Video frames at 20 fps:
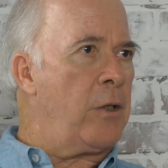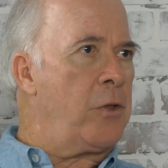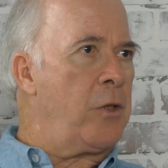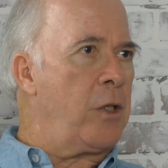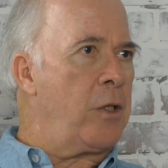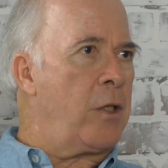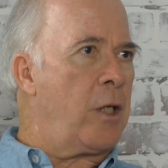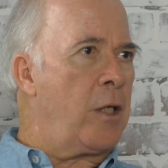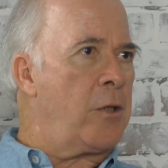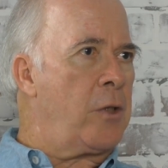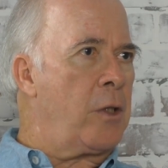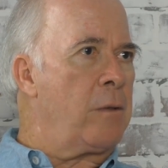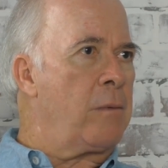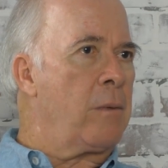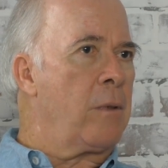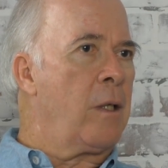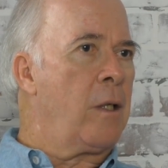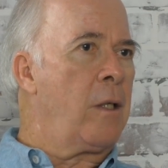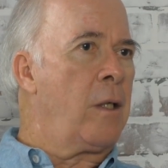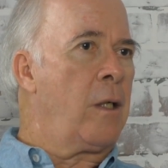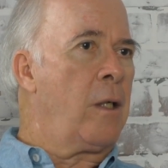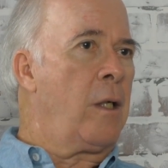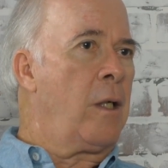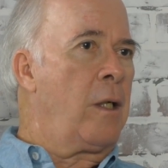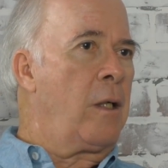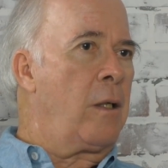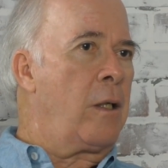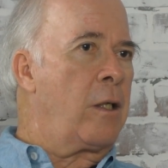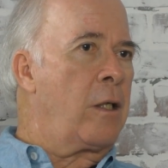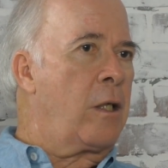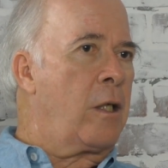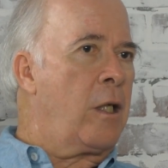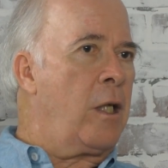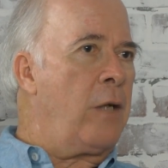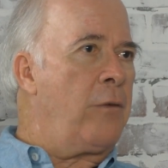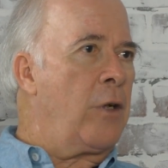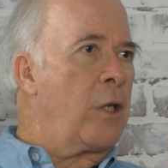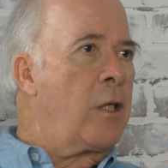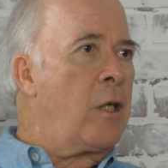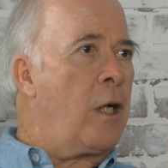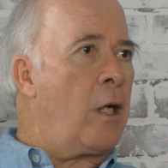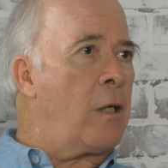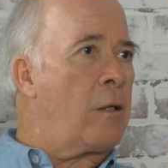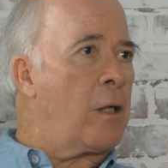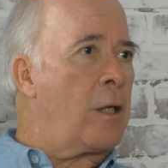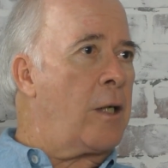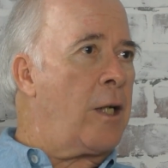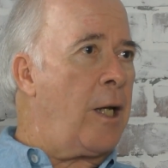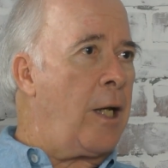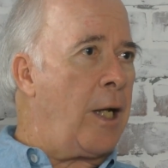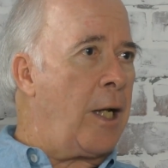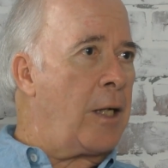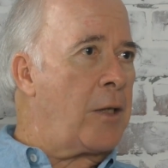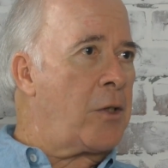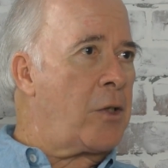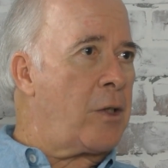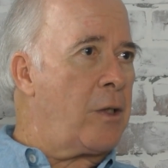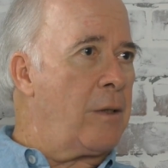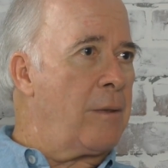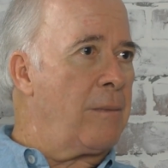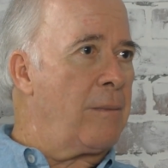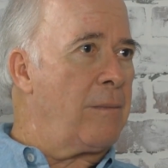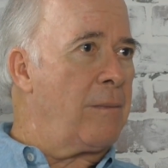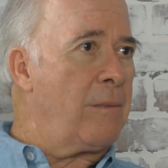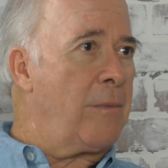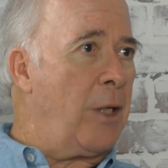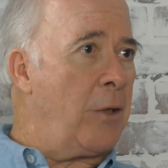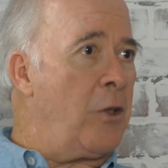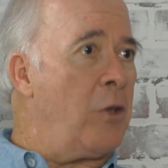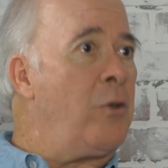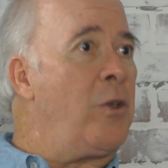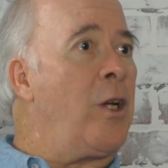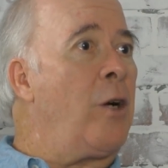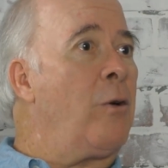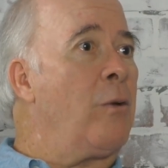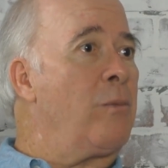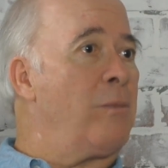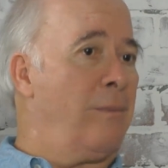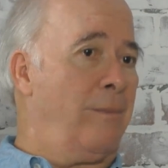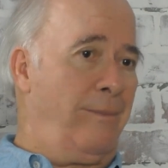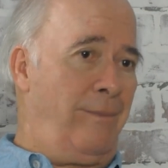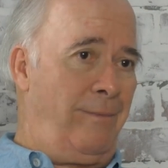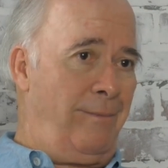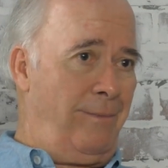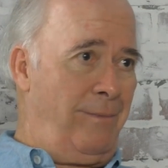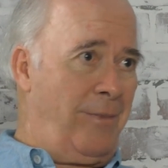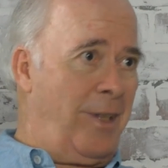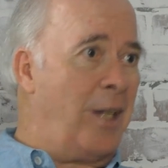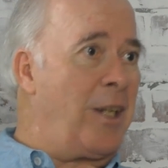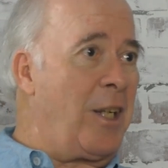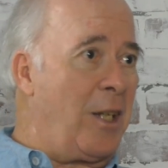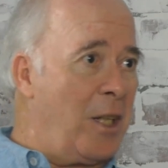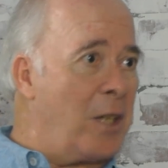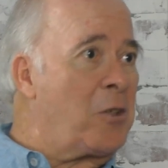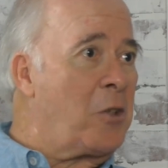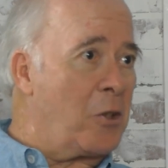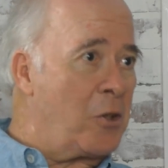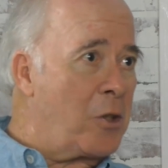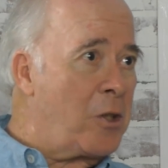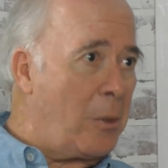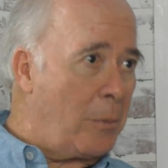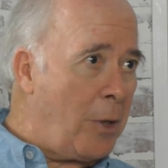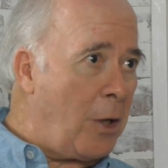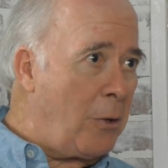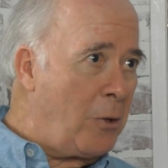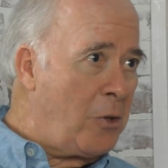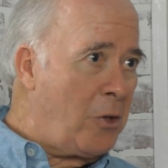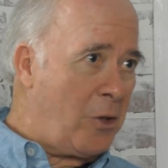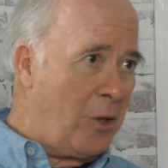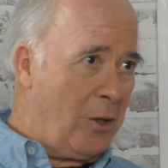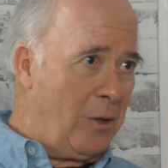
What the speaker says: is it doesn't give a color cast that it isn't supposed to.